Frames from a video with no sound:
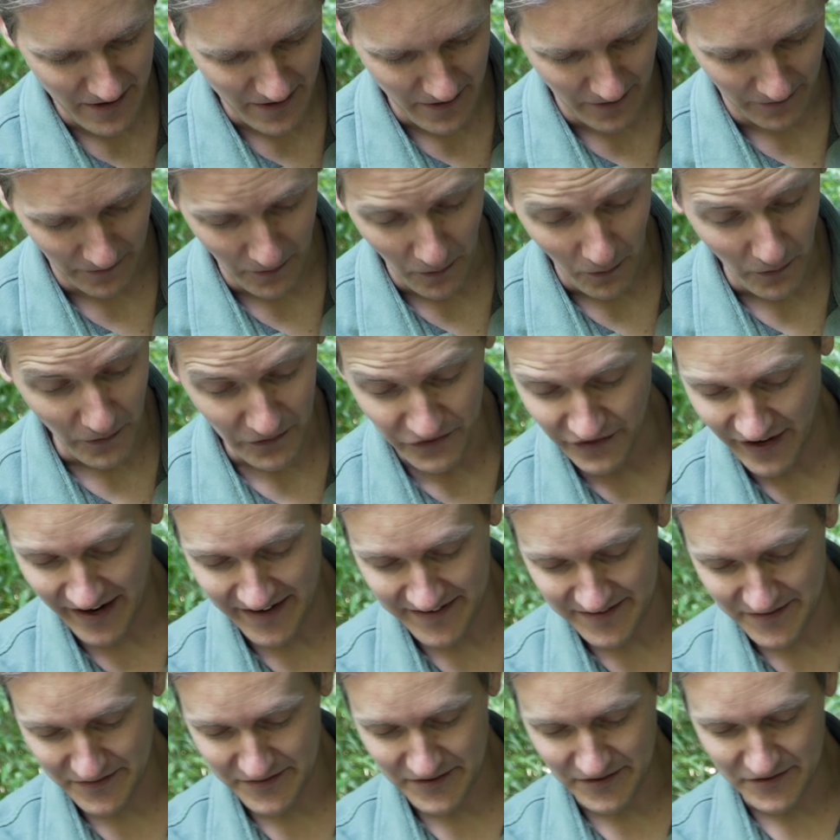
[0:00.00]
on all
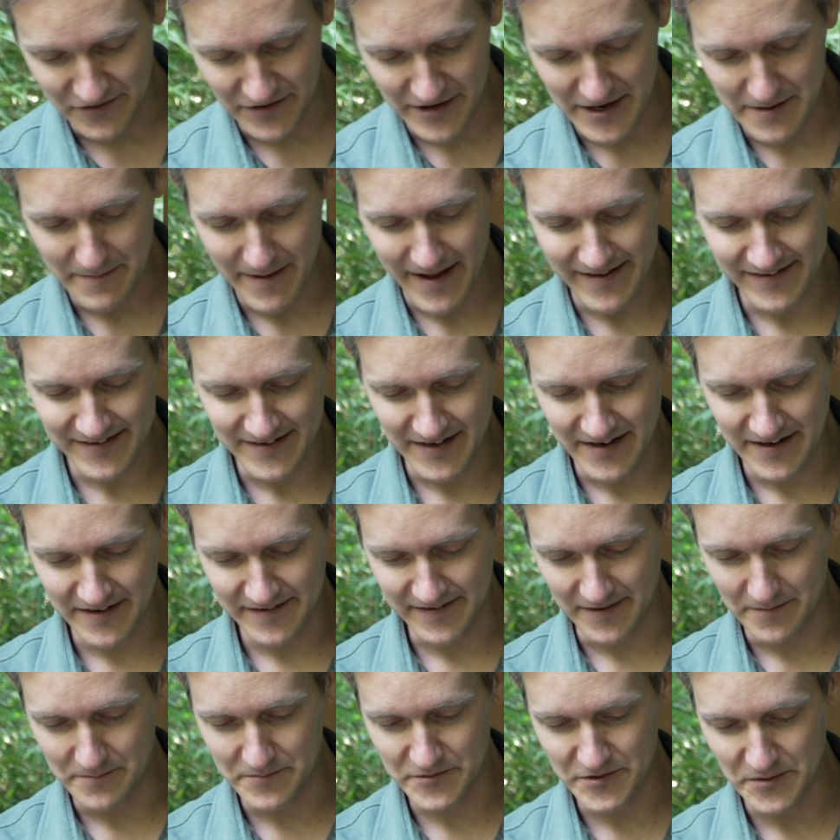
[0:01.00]
sides of the tree, basically,
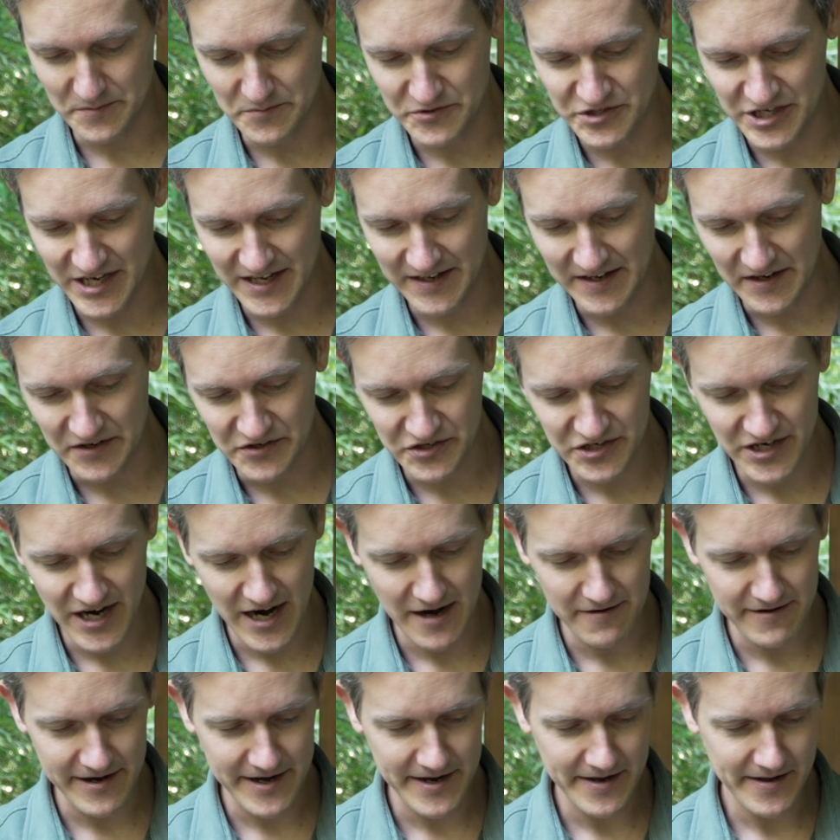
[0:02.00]
some gin and
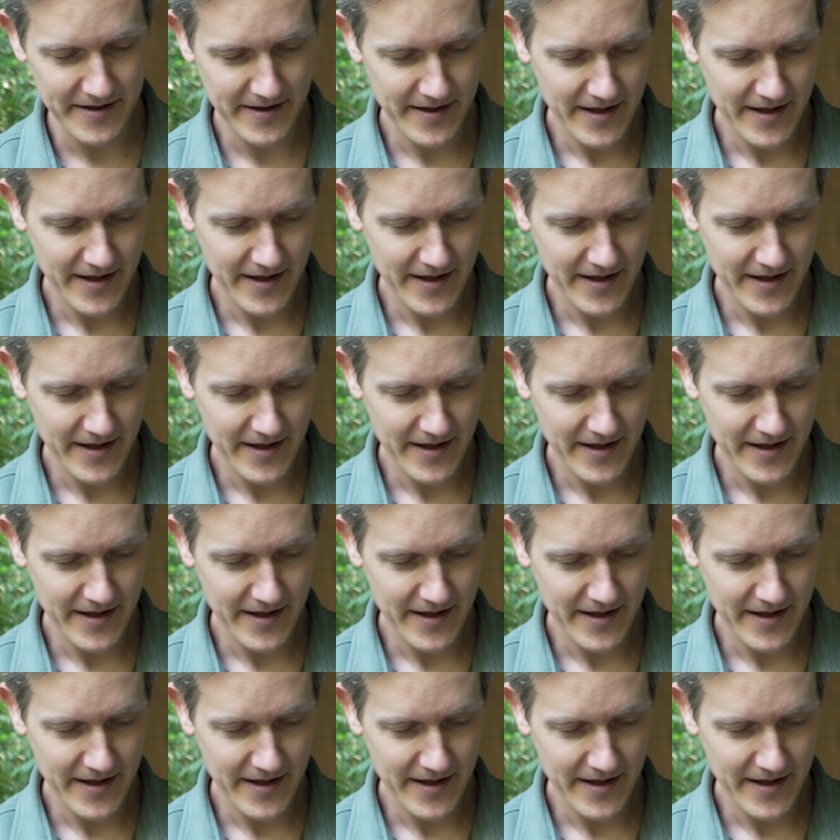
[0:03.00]
shari.